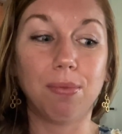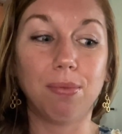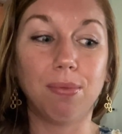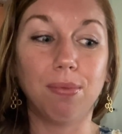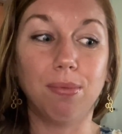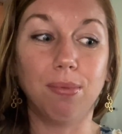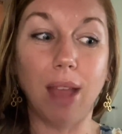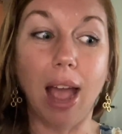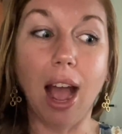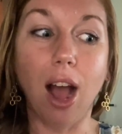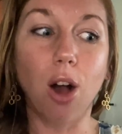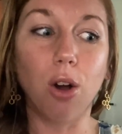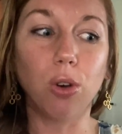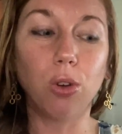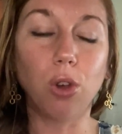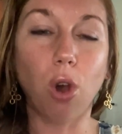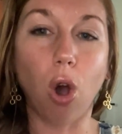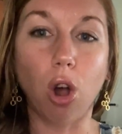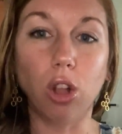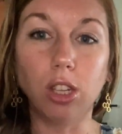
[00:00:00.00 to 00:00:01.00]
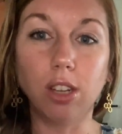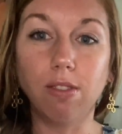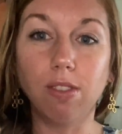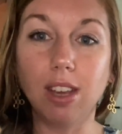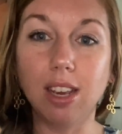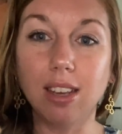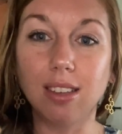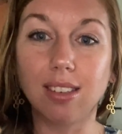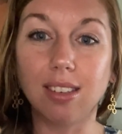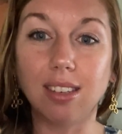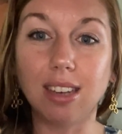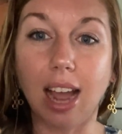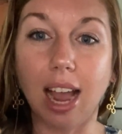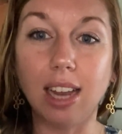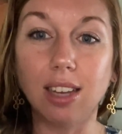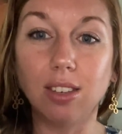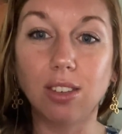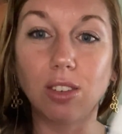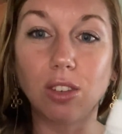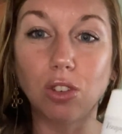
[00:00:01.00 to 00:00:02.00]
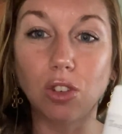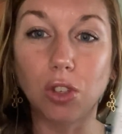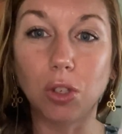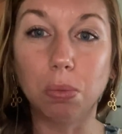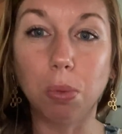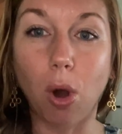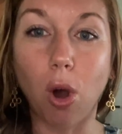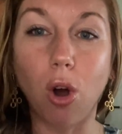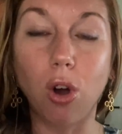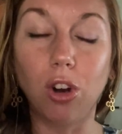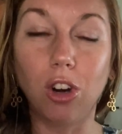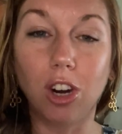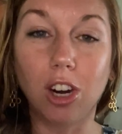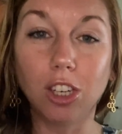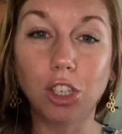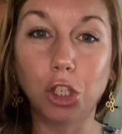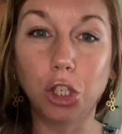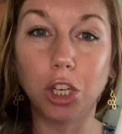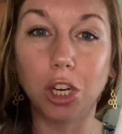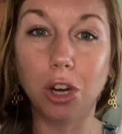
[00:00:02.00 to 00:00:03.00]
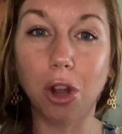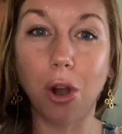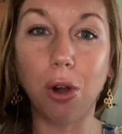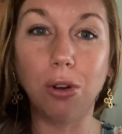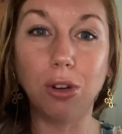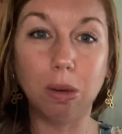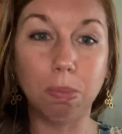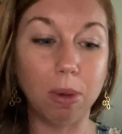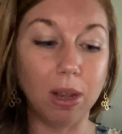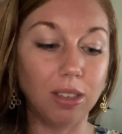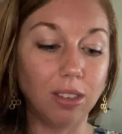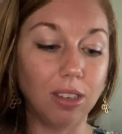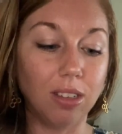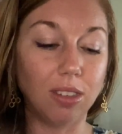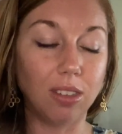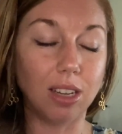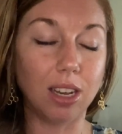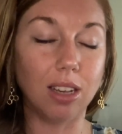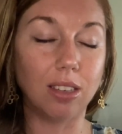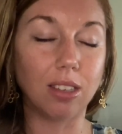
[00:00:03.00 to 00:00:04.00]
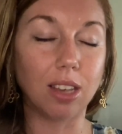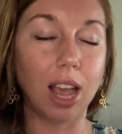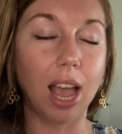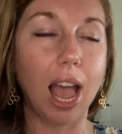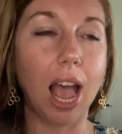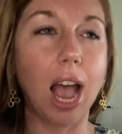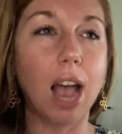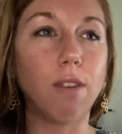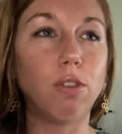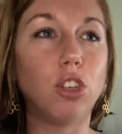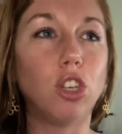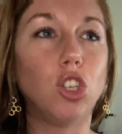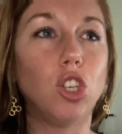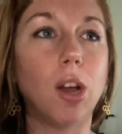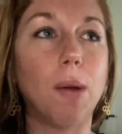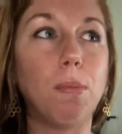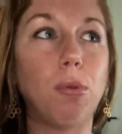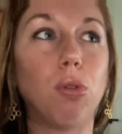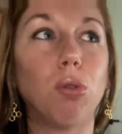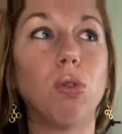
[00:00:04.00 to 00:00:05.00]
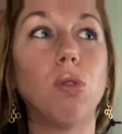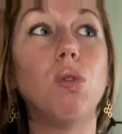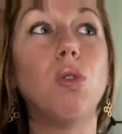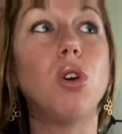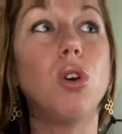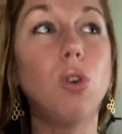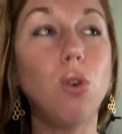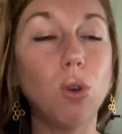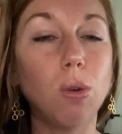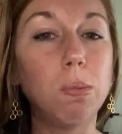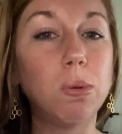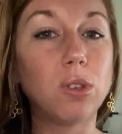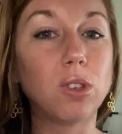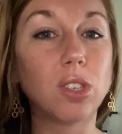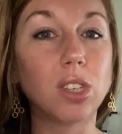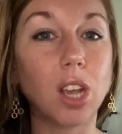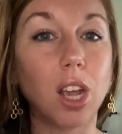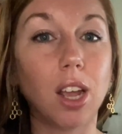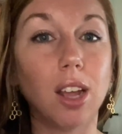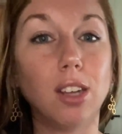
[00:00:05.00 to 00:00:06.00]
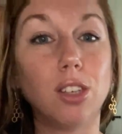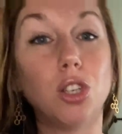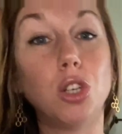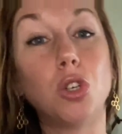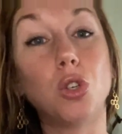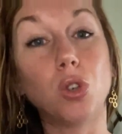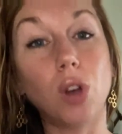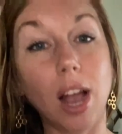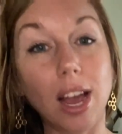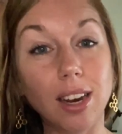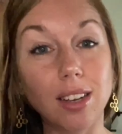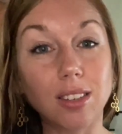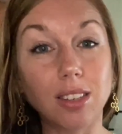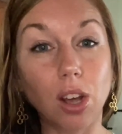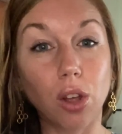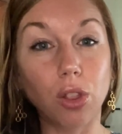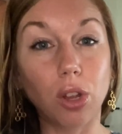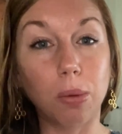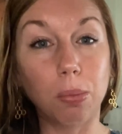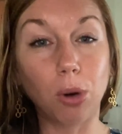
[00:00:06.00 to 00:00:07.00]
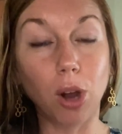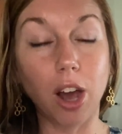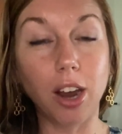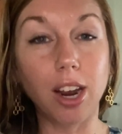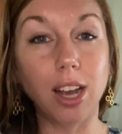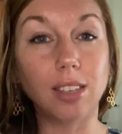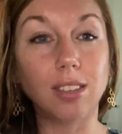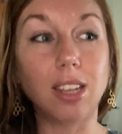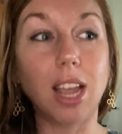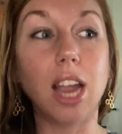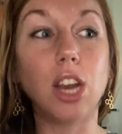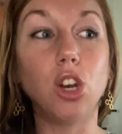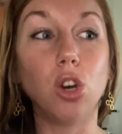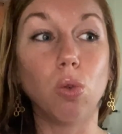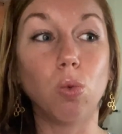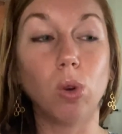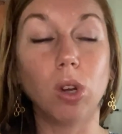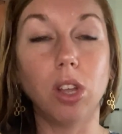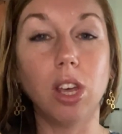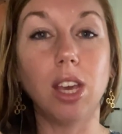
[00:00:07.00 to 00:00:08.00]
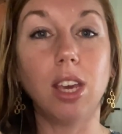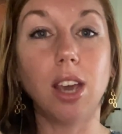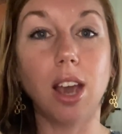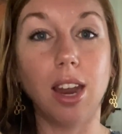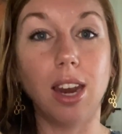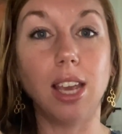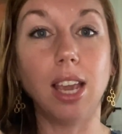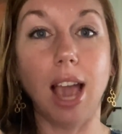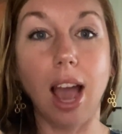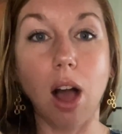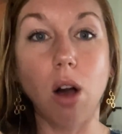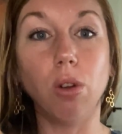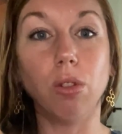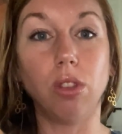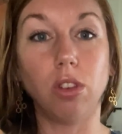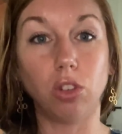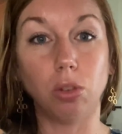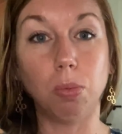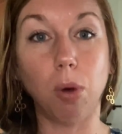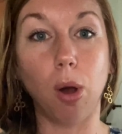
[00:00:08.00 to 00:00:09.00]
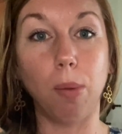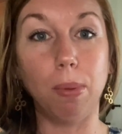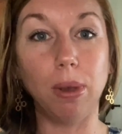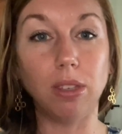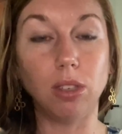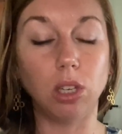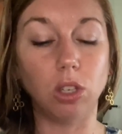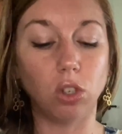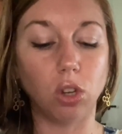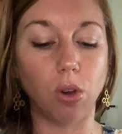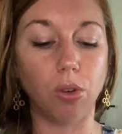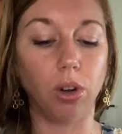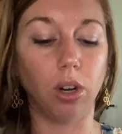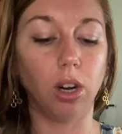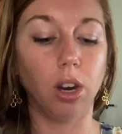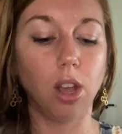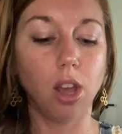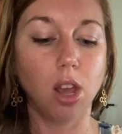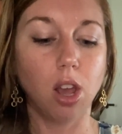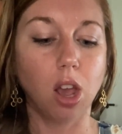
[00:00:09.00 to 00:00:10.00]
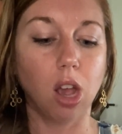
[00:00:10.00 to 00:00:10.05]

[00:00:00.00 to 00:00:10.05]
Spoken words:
now all of these nice, small, Christian-owned businesses have to jump through hoops to try to sell their products, and you're really cutting out the small business owner.